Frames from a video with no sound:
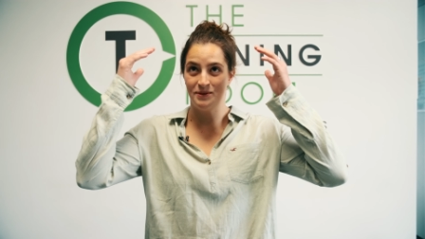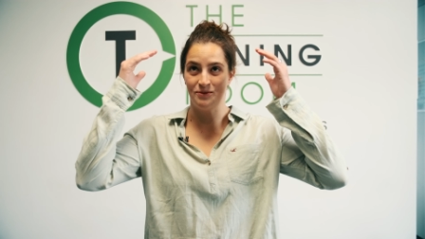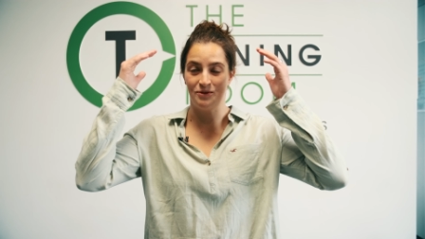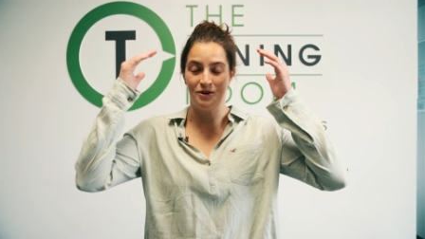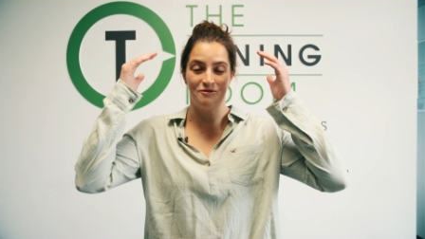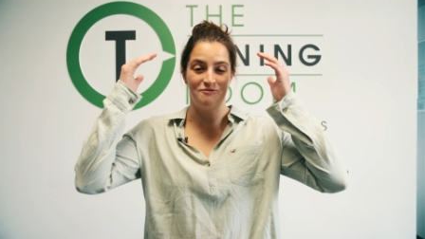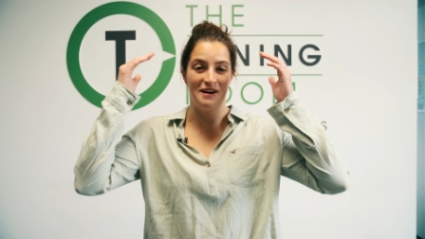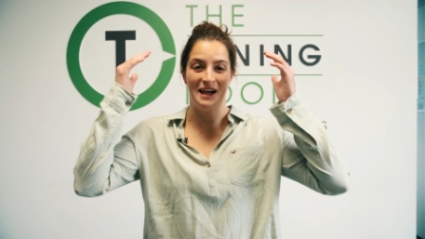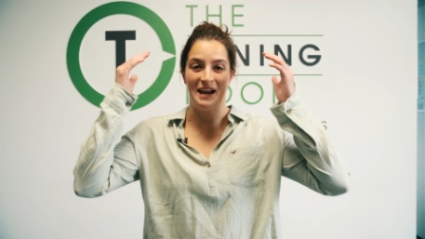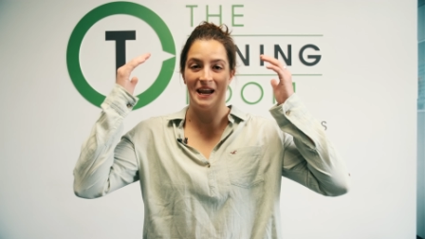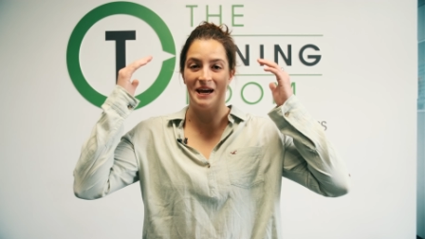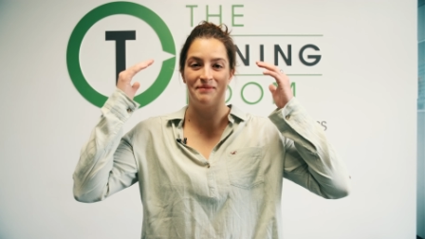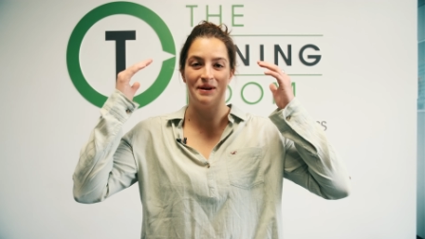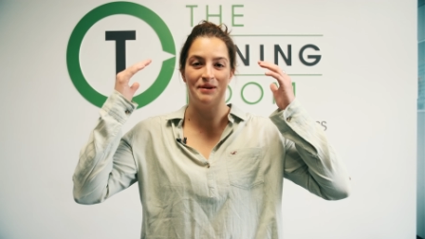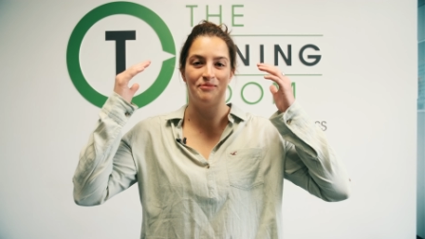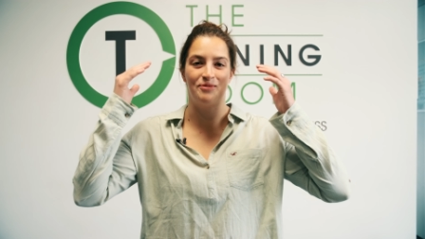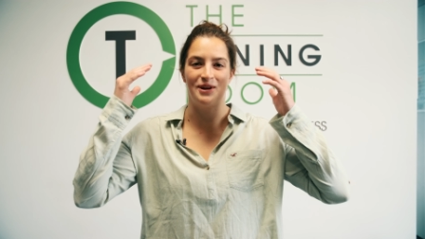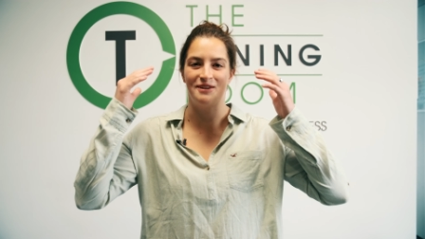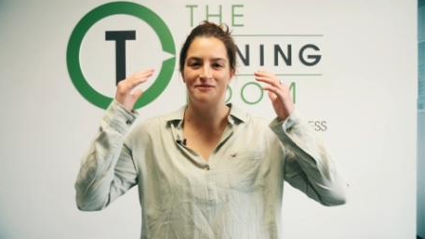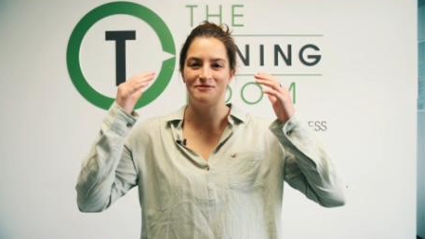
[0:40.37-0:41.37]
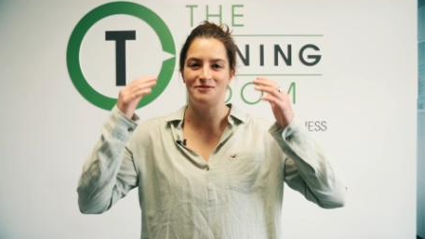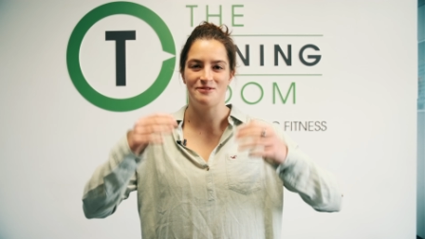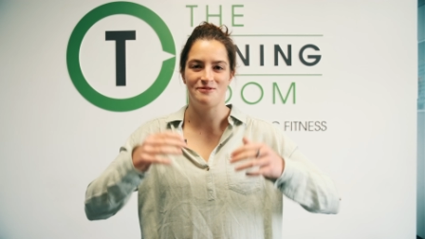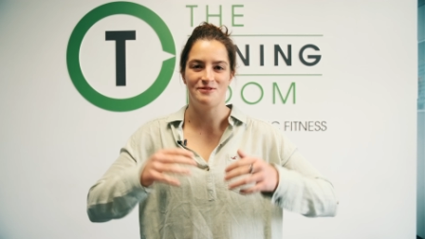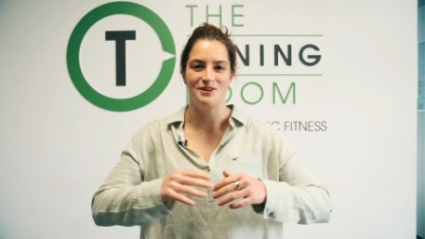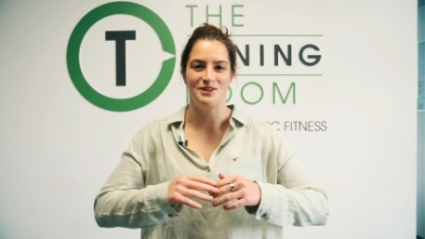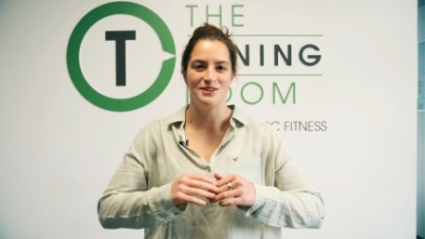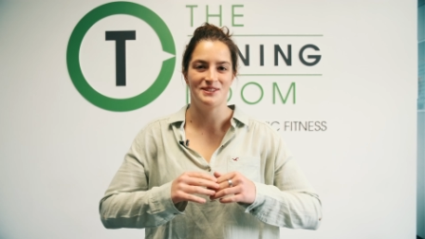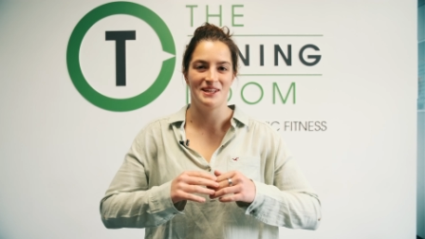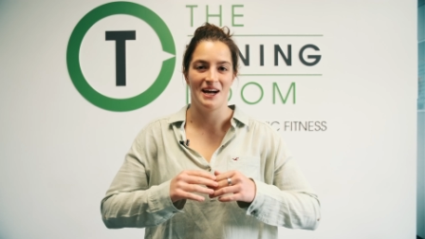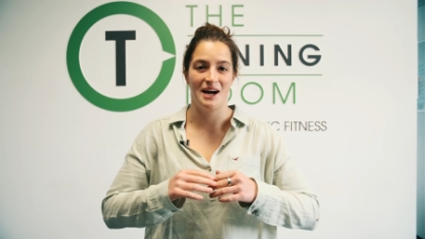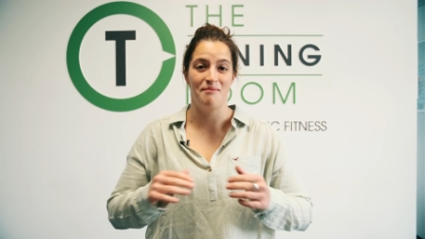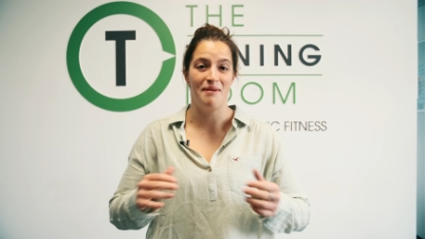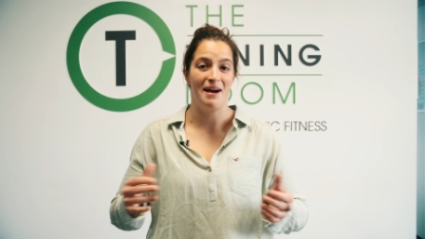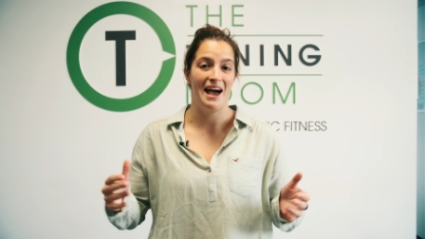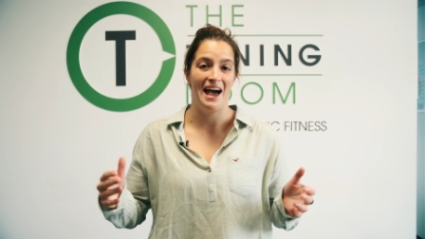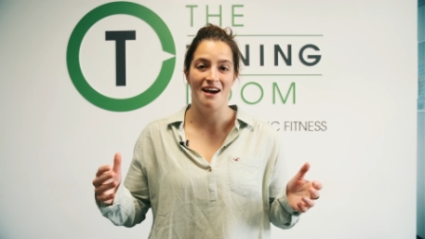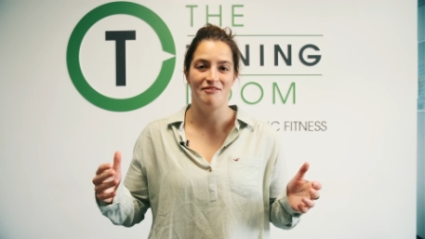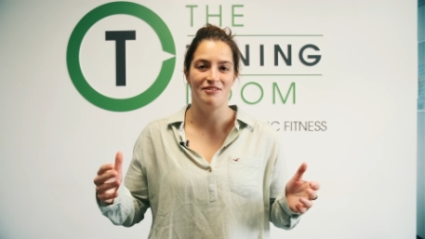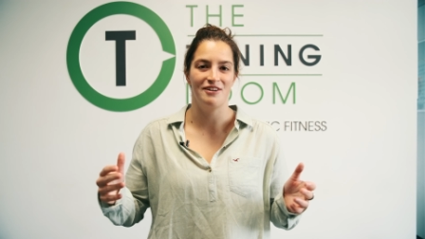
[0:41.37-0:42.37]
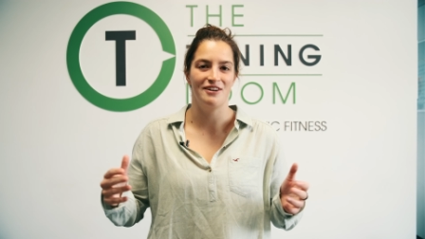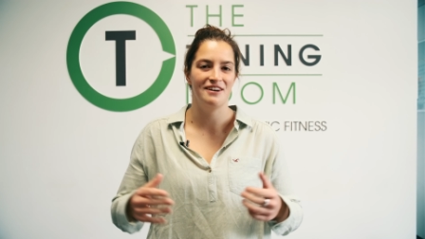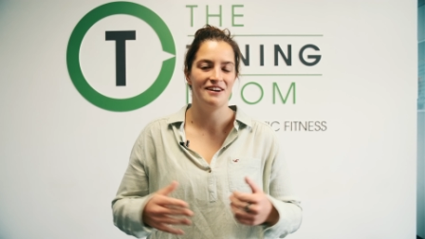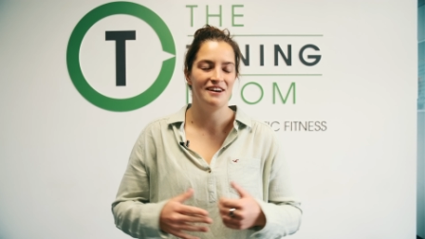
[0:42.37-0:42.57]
to what felt like my brain for the first time ever.